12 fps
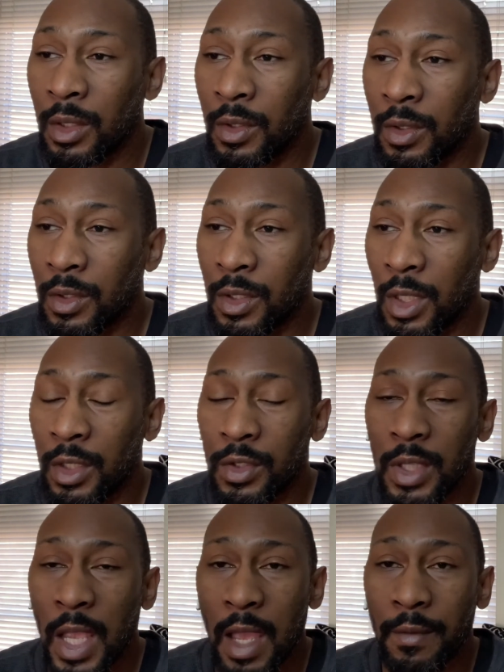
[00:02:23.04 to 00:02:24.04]
Since
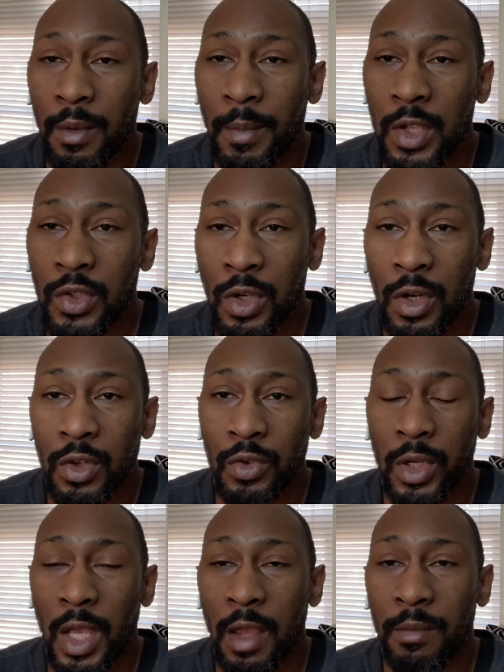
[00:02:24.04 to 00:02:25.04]
having my
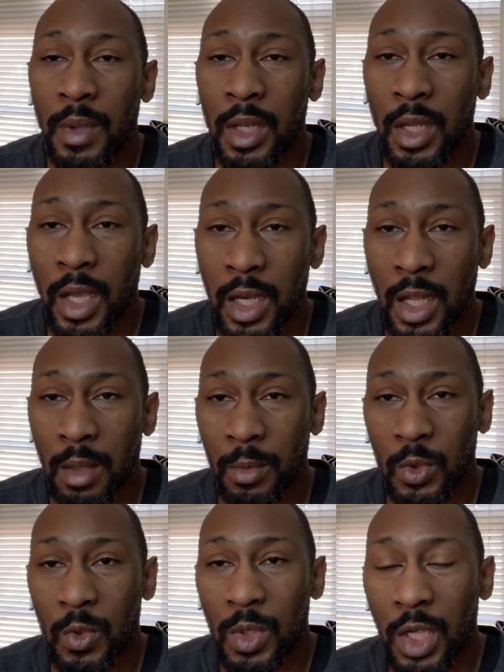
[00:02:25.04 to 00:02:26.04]
surgery, I've been unable
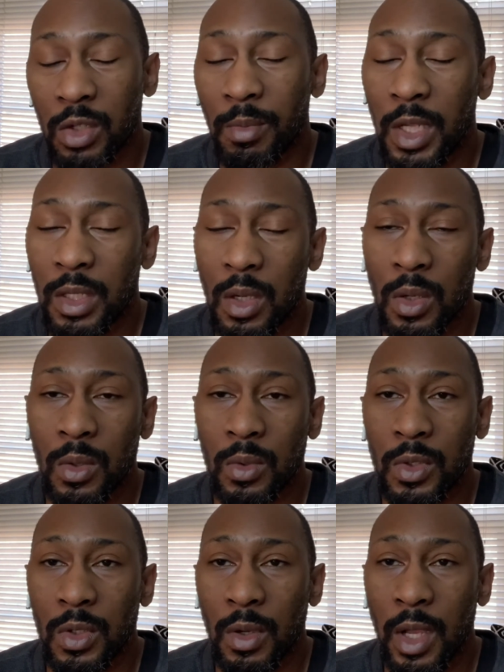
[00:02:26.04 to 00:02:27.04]
to touch my toes.
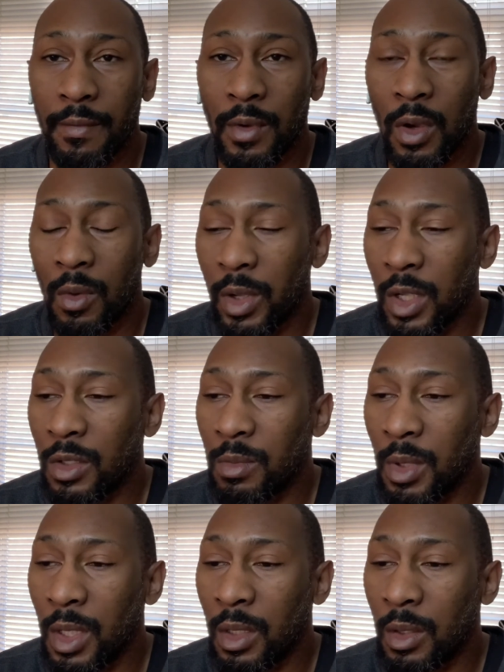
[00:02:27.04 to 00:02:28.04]
So I've always
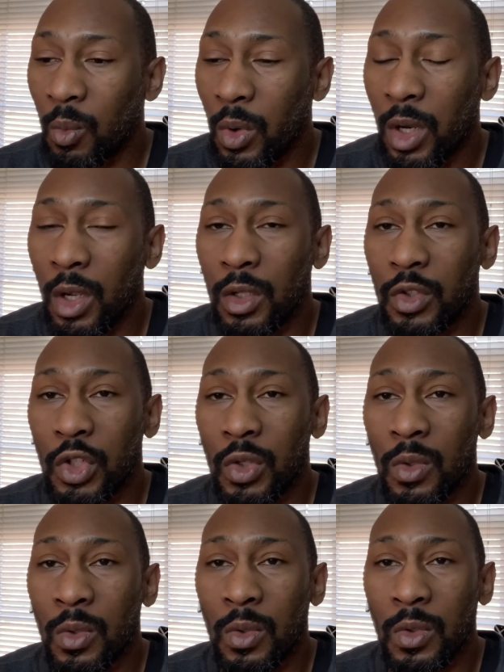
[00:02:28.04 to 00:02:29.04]
been wearing
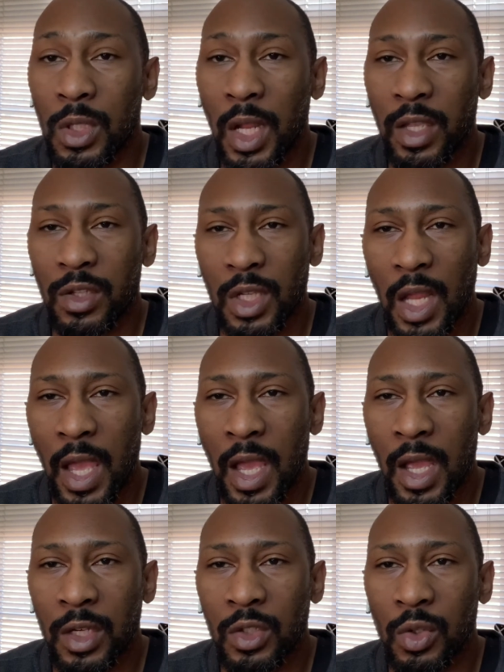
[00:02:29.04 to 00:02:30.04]
shoes like
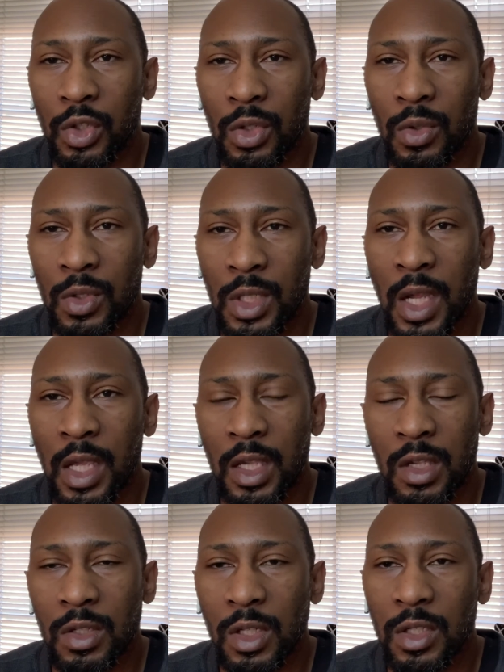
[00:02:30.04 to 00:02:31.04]
slides or shoes that I can
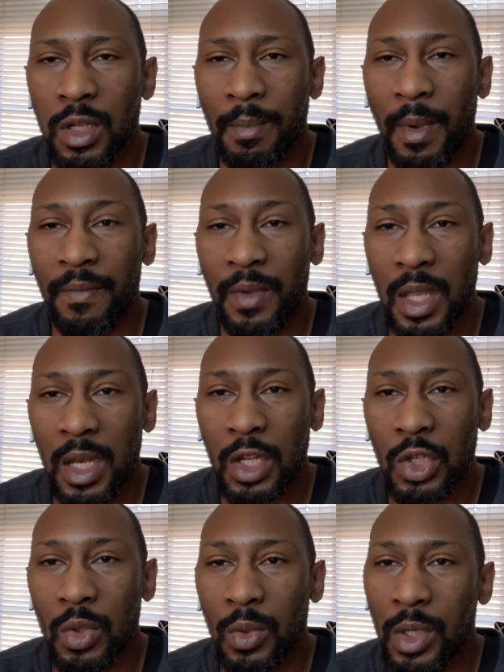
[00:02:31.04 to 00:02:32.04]
easily slip my feet
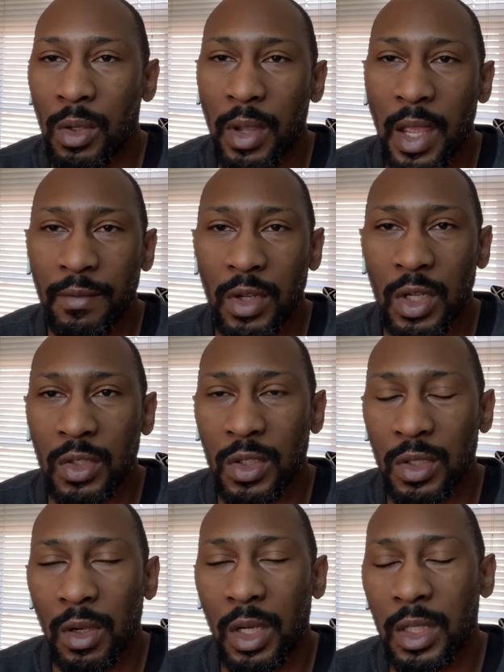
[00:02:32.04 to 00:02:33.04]
into and don't have to
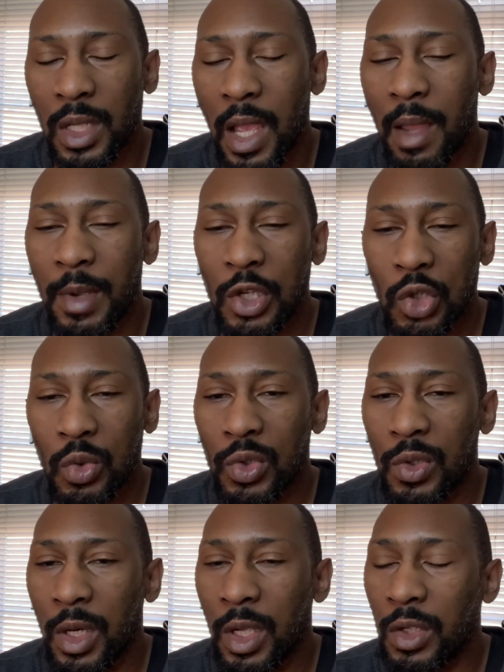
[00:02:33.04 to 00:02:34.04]
necessarily tie my
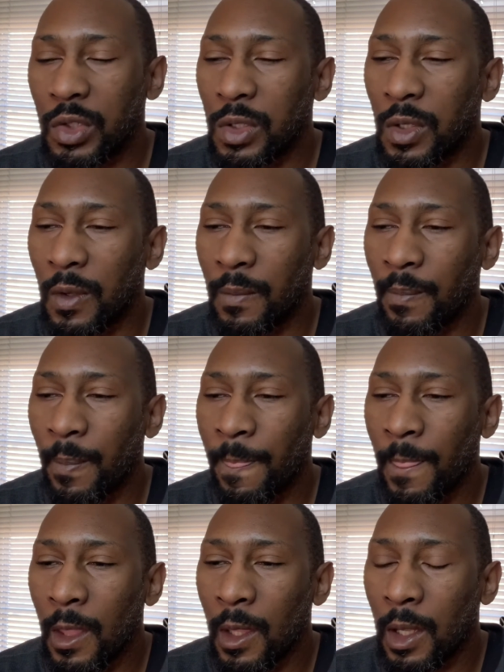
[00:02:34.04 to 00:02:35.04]
shoestrings, you
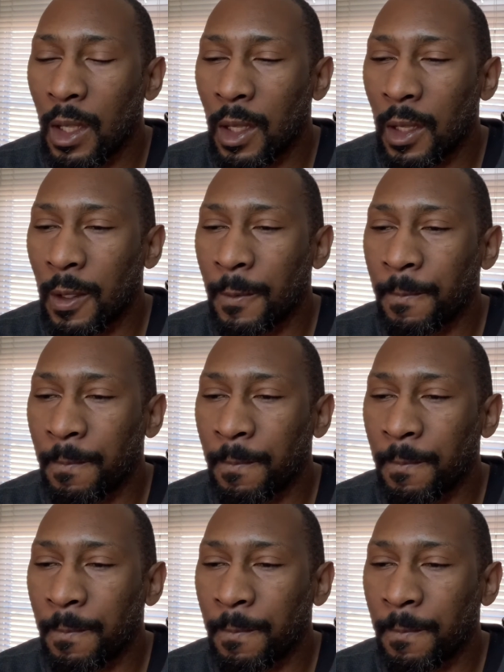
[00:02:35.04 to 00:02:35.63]
know.